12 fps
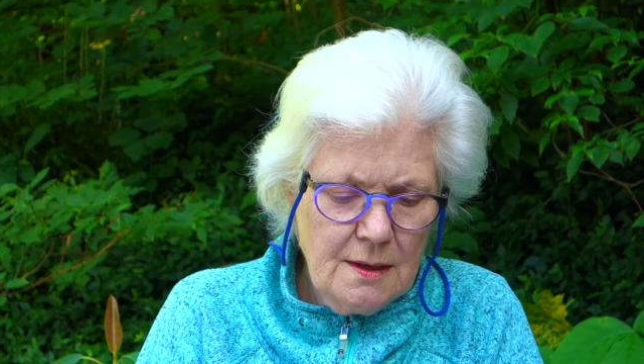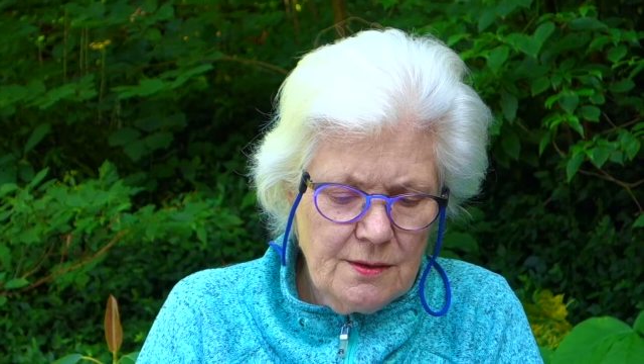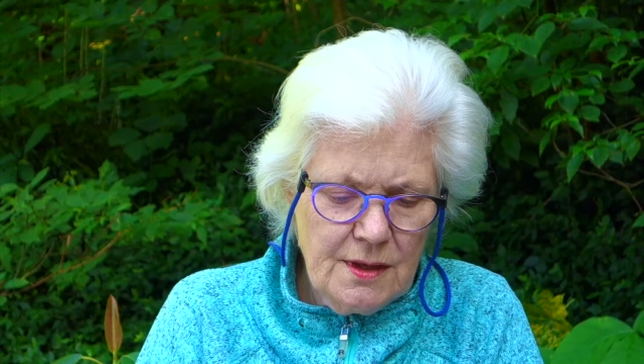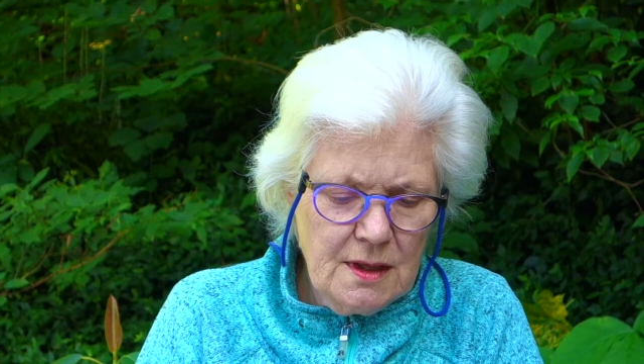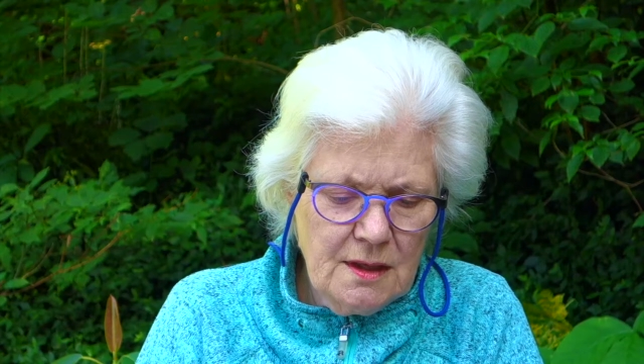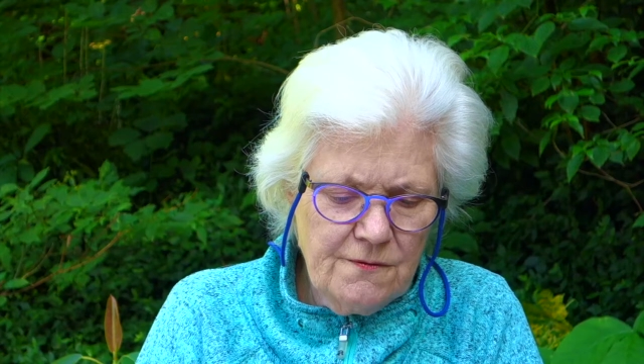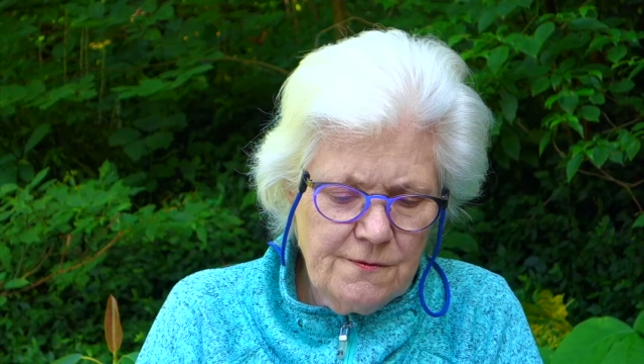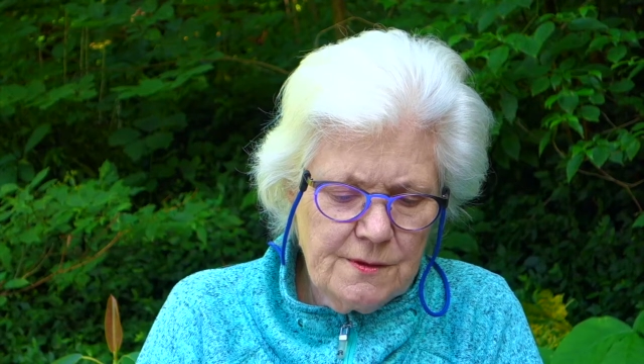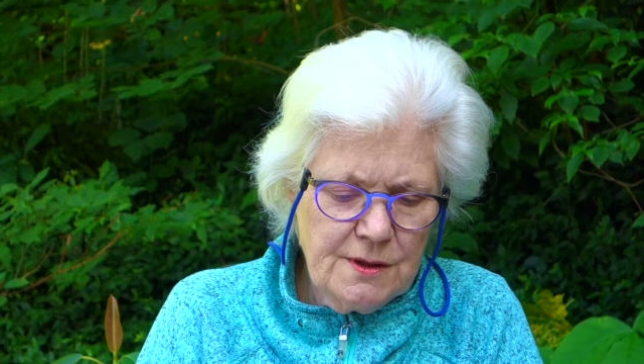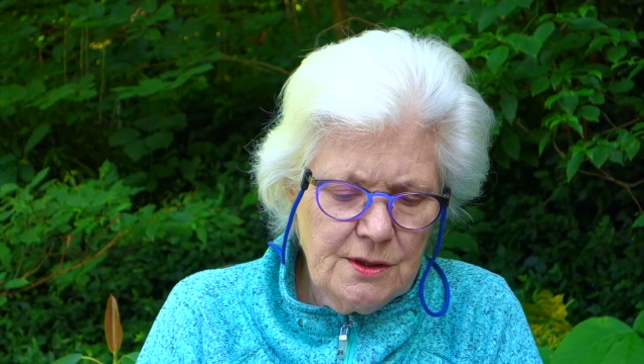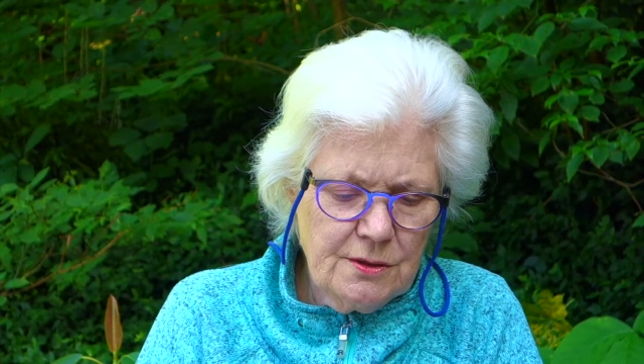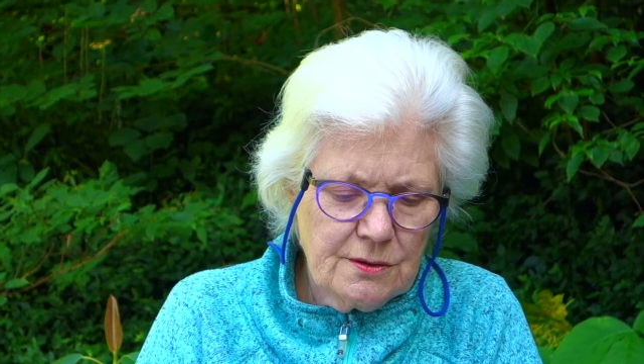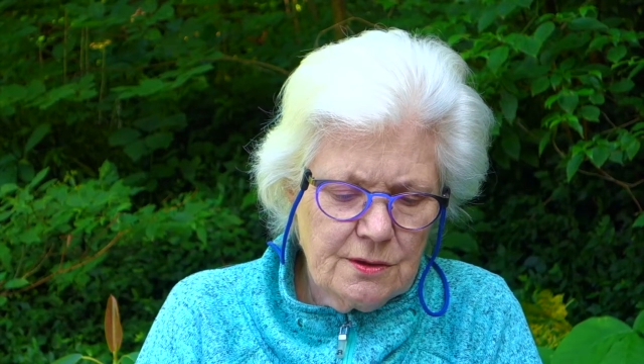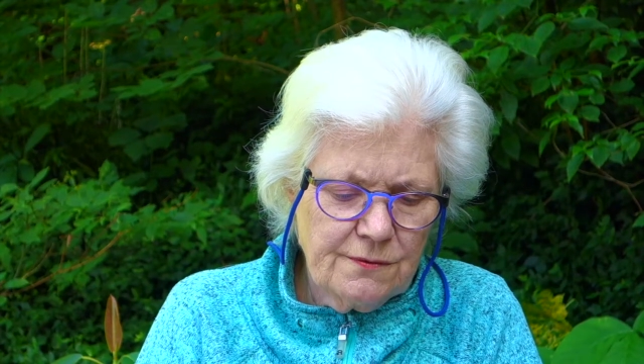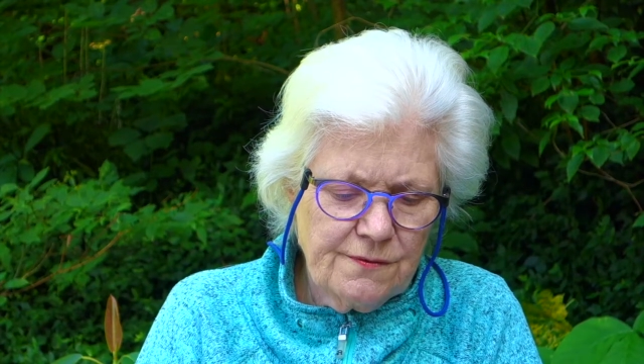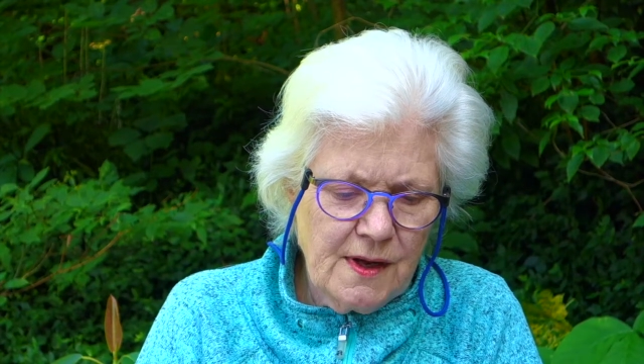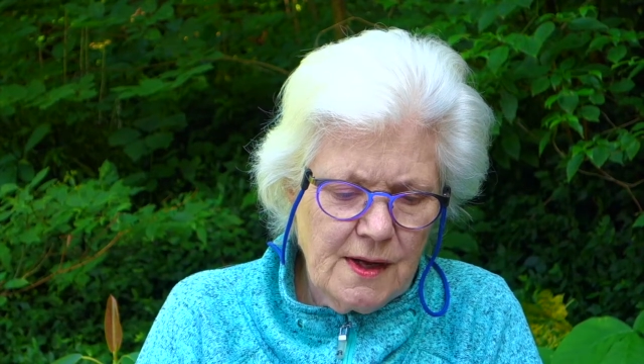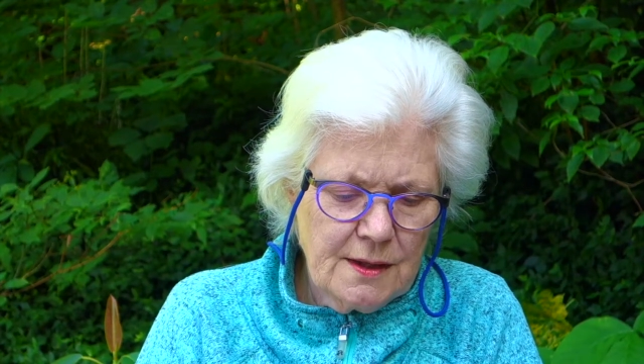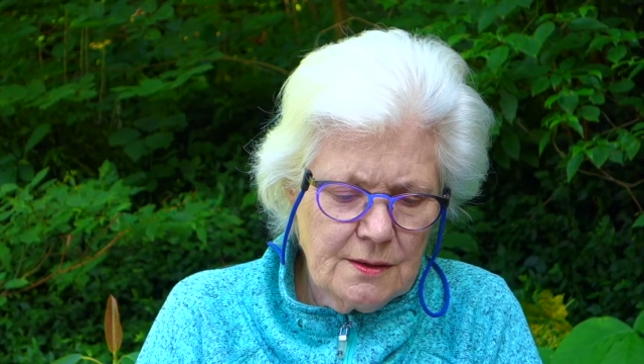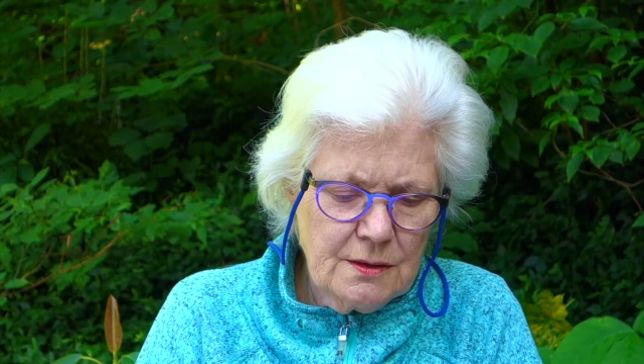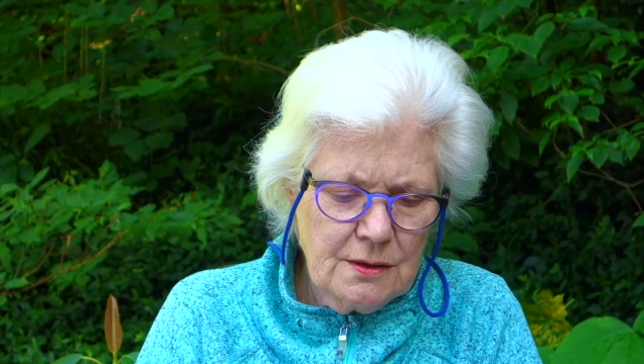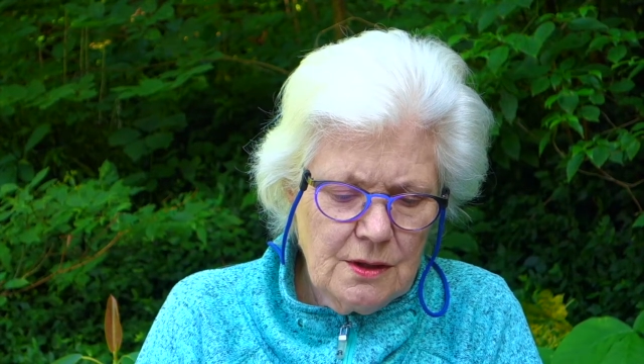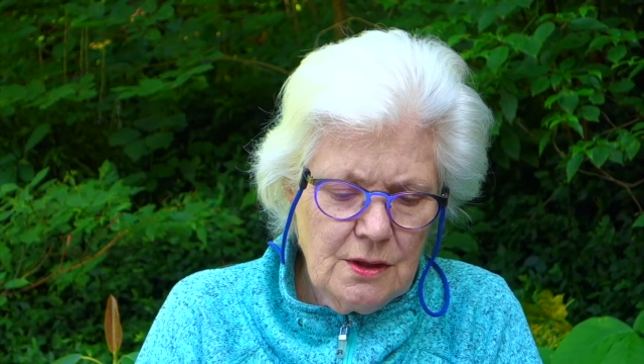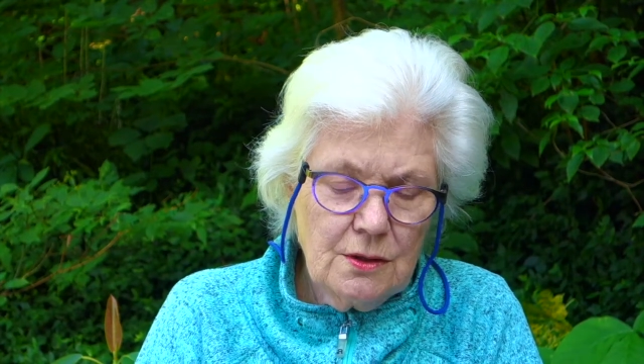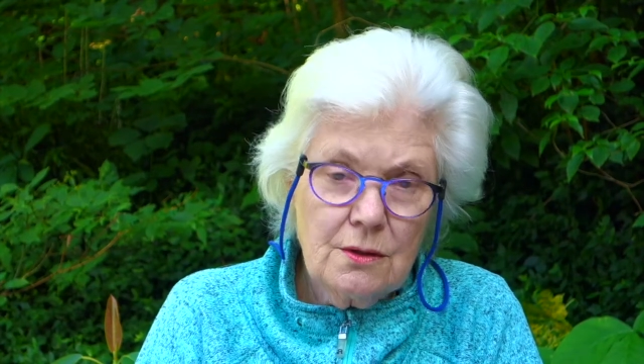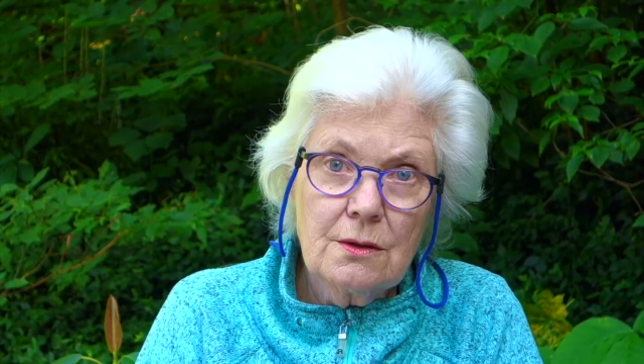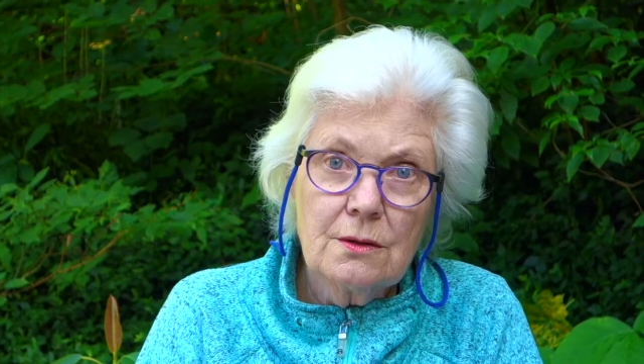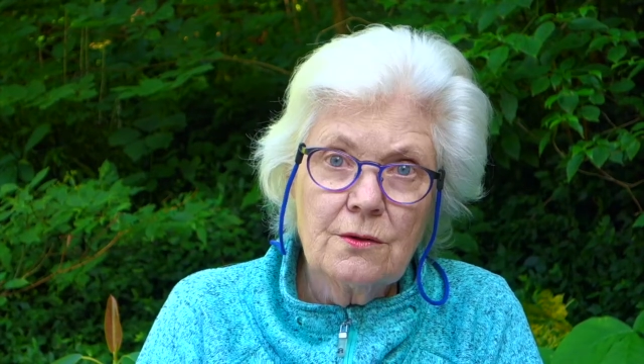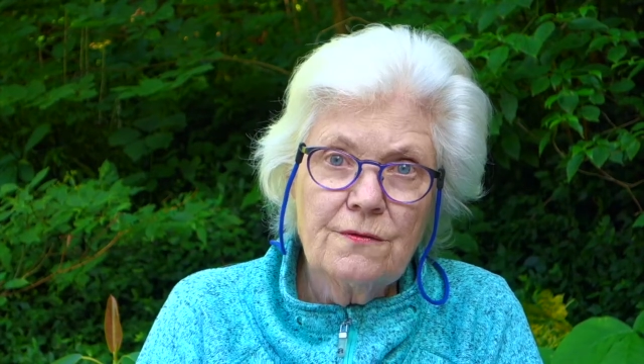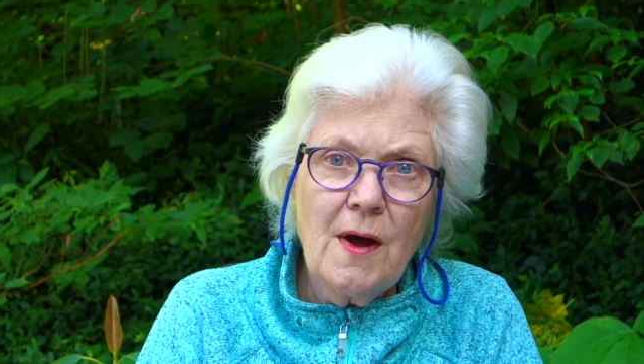then in for dinner to find your